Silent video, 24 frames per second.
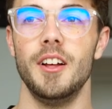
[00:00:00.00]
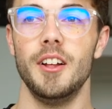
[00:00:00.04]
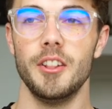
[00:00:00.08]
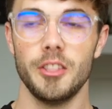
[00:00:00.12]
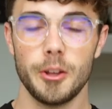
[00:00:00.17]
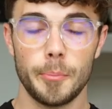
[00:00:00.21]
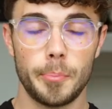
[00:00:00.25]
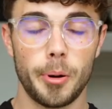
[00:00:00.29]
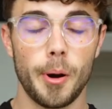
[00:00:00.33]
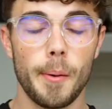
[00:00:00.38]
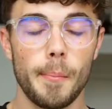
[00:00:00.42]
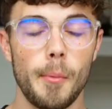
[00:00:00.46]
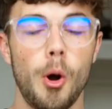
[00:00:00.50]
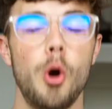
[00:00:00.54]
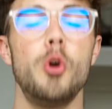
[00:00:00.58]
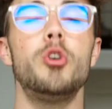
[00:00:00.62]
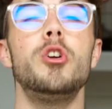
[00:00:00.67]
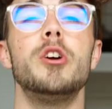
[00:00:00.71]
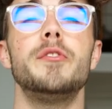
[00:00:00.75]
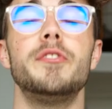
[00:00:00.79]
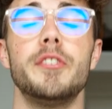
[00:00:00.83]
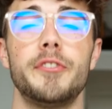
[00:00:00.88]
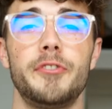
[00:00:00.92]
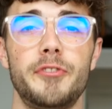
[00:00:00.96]
the
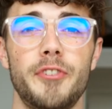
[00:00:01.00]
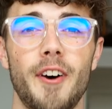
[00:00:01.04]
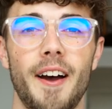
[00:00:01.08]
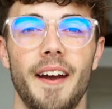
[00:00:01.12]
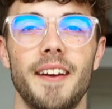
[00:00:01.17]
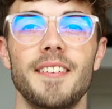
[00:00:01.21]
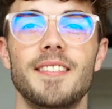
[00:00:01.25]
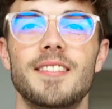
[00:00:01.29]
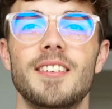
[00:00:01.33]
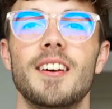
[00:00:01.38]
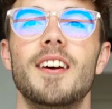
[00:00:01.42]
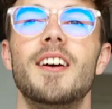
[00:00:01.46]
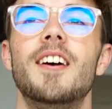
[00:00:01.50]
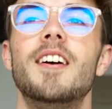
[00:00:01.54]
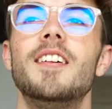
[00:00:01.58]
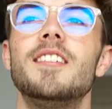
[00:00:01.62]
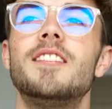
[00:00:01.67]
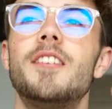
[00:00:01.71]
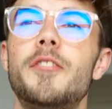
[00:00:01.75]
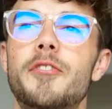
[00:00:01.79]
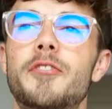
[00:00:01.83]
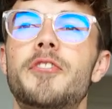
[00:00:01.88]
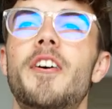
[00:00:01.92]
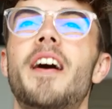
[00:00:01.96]
promoter of the fight,
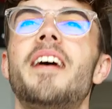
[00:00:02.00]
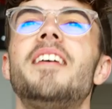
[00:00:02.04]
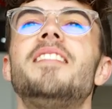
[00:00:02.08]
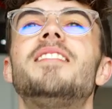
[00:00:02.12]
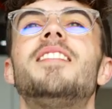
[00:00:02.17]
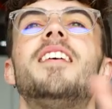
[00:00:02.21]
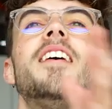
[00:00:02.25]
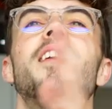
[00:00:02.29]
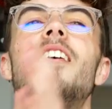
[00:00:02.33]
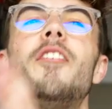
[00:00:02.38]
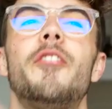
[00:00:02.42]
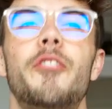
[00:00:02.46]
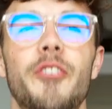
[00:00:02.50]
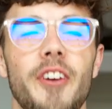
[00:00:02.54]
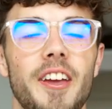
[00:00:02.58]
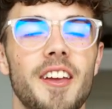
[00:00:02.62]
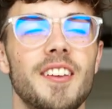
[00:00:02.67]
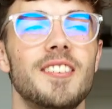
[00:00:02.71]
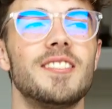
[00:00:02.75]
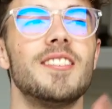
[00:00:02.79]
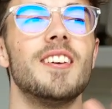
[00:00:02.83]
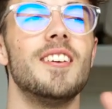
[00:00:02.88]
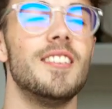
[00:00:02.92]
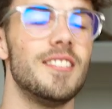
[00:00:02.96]
to fight
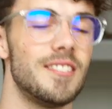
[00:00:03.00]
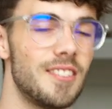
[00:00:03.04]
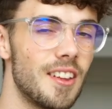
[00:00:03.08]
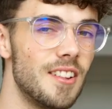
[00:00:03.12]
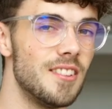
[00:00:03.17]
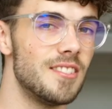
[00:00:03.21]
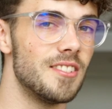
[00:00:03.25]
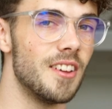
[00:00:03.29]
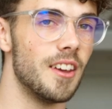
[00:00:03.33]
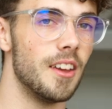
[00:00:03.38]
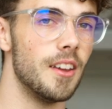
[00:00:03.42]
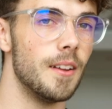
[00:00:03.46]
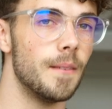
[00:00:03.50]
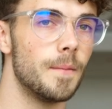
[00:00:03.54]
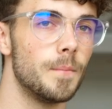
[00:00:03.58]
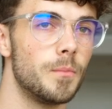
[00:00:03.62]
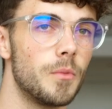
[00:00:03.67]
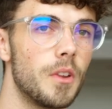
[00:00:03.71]
FaZe Sensei.